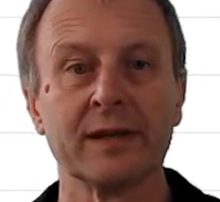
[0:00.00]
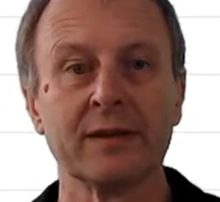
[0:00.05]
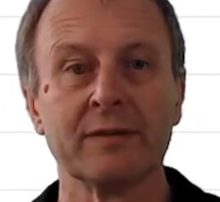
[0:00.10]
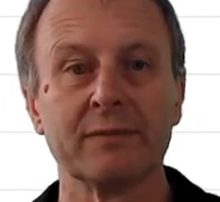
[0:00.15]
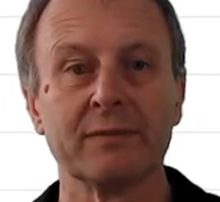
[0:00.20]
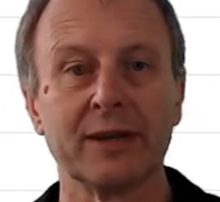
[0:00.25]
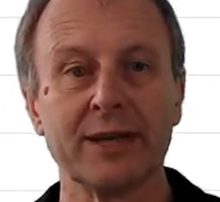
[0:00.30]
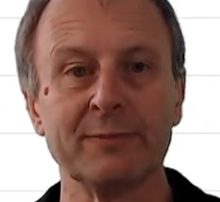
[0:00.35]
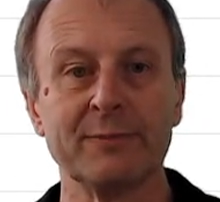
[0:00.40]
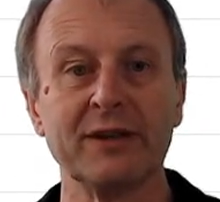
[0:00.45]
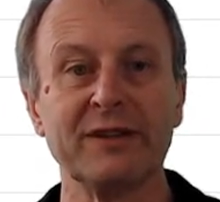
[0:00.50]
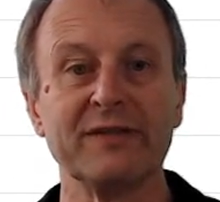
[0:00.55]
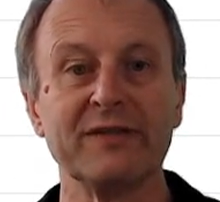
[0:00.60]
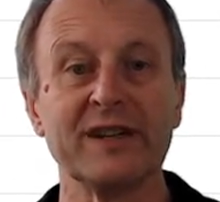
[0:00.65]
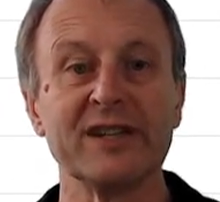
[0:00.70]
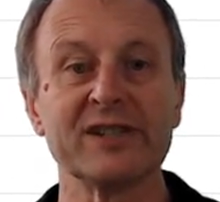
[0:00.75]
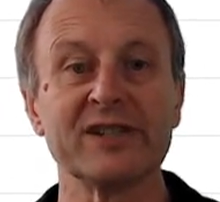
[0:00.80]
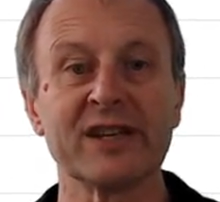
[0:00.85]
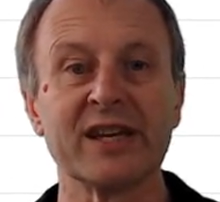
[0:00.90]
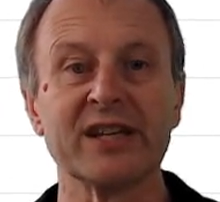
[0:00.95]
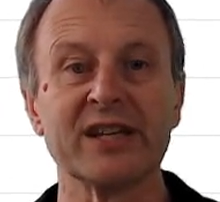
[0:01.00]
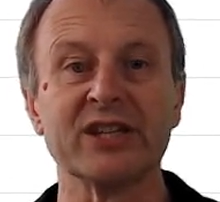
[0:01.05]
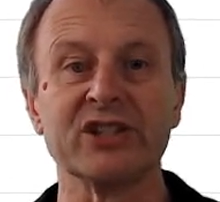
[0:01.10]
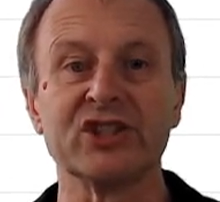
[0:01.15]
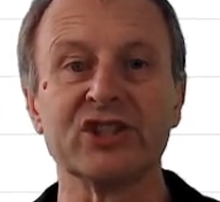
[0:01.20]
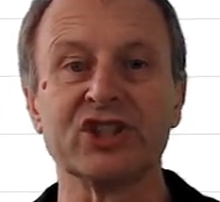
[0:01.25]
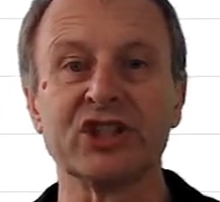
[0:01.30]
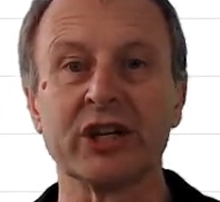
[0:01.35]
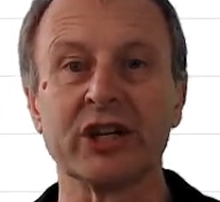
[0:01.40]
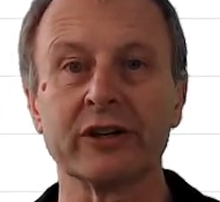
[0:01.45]
PMEVC,
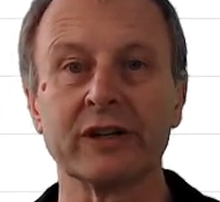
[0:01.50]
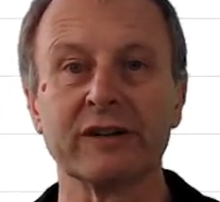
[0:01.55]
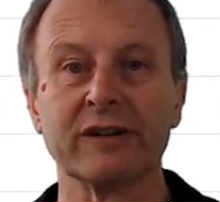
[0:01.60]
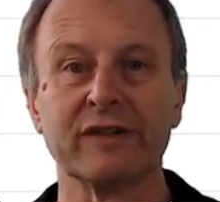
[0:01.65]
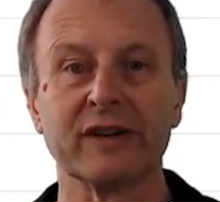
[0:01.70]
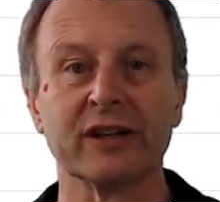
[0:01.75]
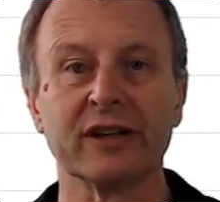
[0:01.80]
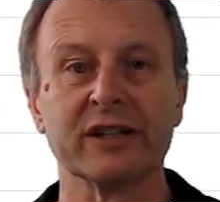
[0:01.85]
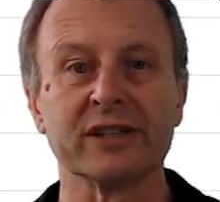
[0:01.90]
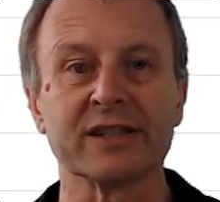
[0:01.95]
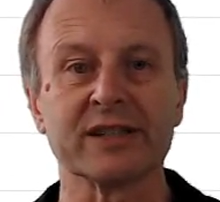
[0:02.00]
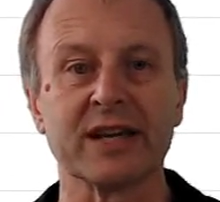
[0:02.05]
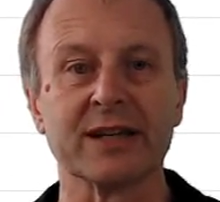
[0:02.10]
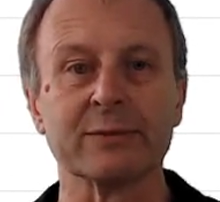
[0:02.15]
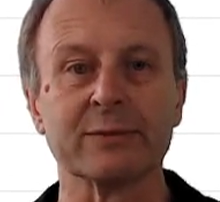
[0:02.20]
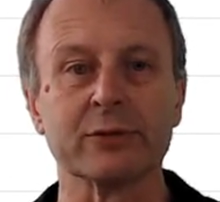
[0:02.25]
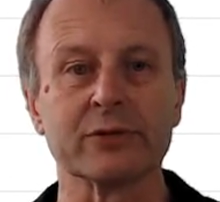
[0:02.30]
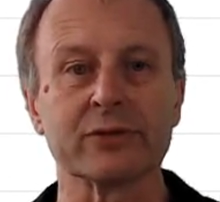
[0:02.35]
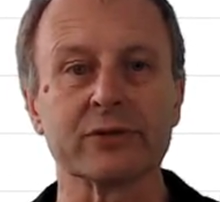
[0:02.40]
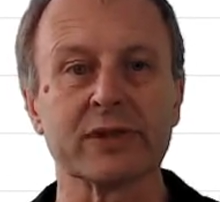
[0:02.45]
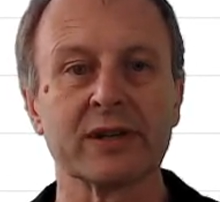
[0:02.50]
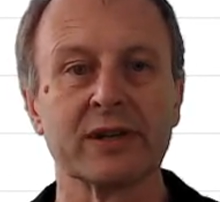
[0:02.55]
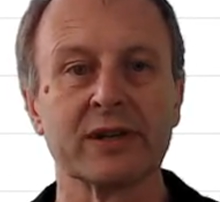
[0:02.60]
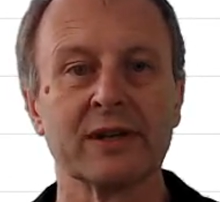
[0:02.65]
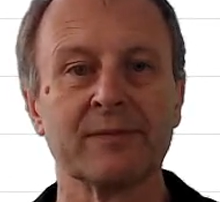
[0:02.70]
sharing variant tables.